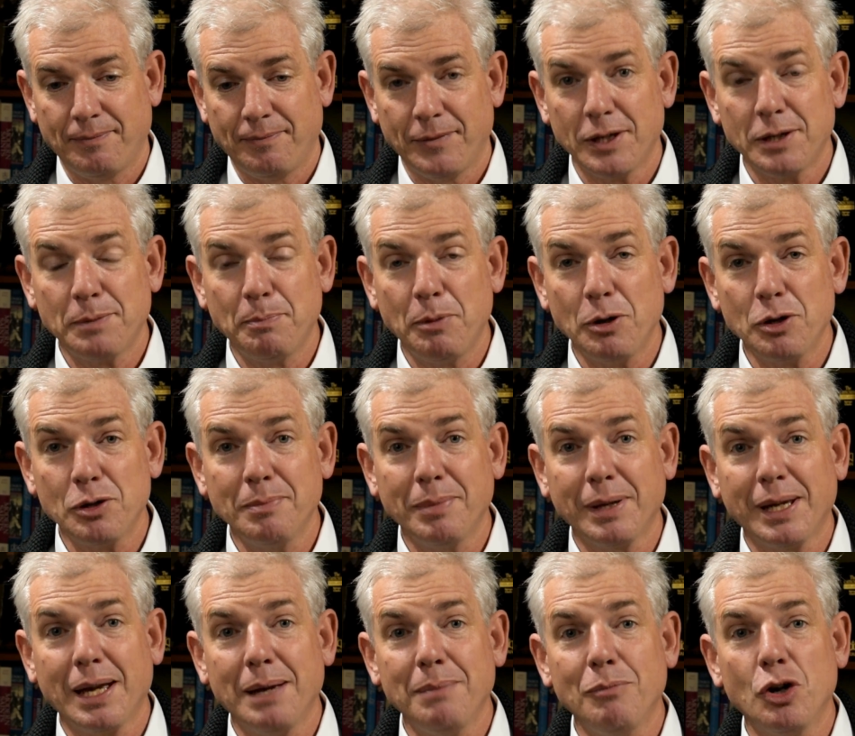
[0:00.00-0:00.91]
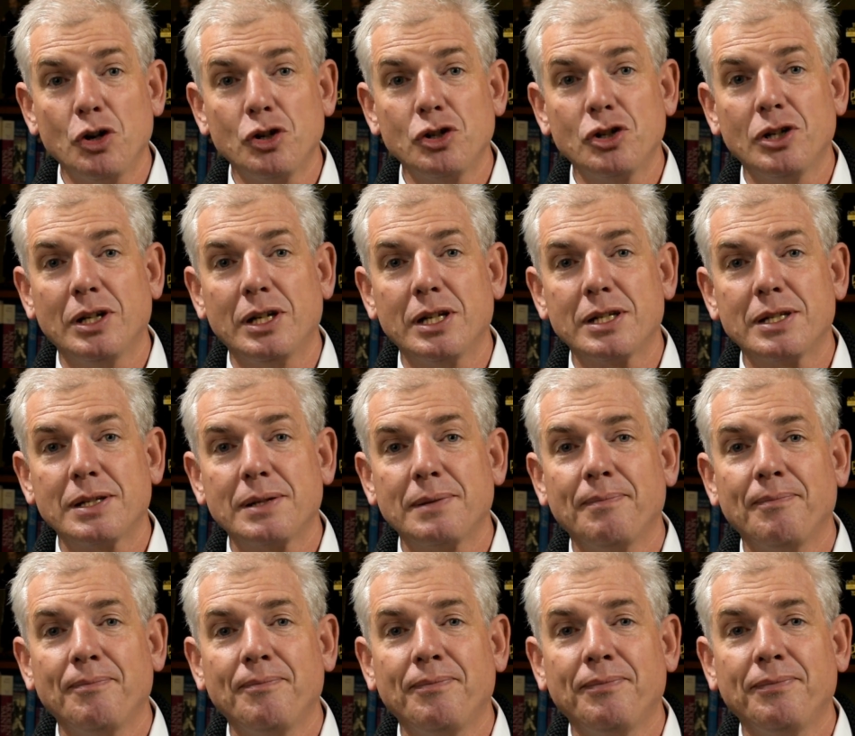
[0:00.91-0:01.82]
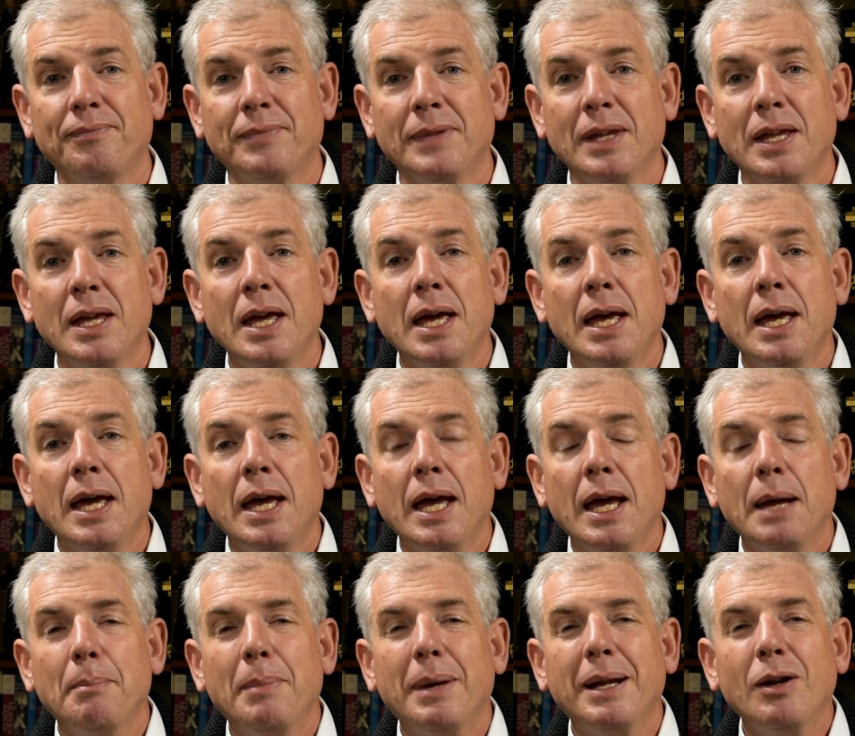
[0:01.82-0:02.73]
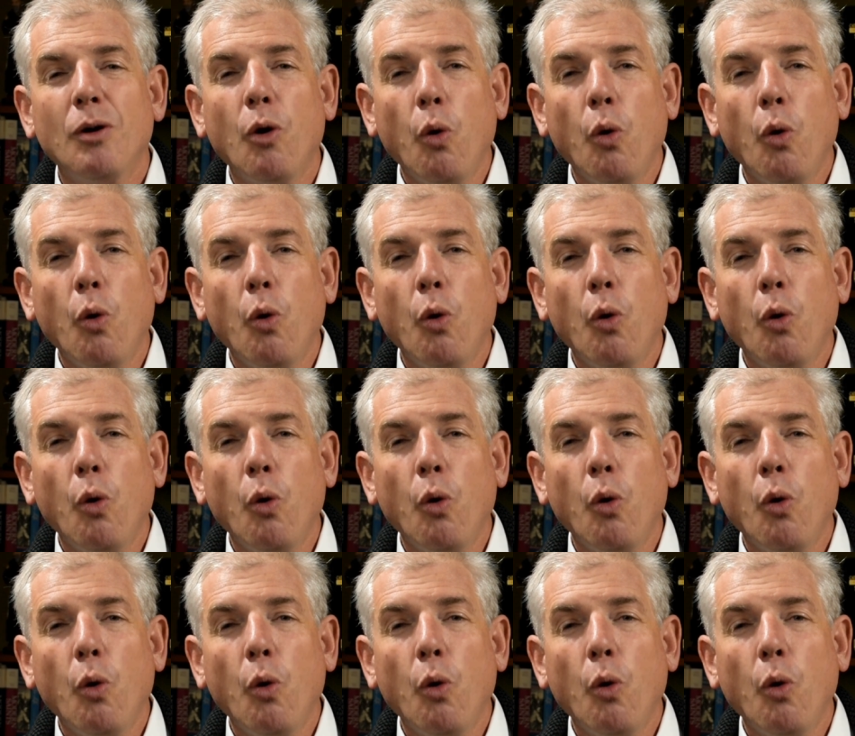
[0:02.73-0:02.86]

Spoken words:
This person became motionless. But